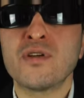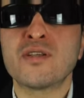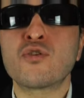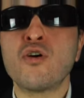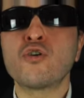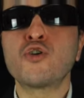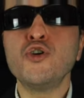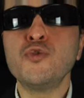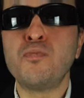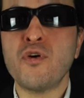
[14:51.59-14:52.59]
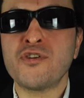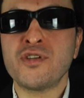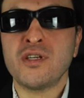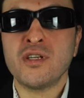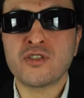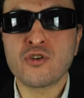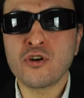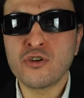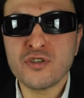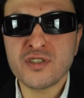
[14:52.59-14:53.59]
It's got good body, it's
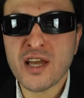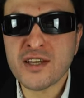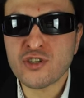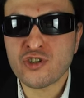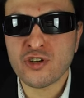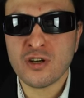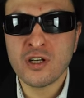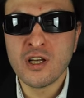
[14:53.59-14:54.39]
got good texture,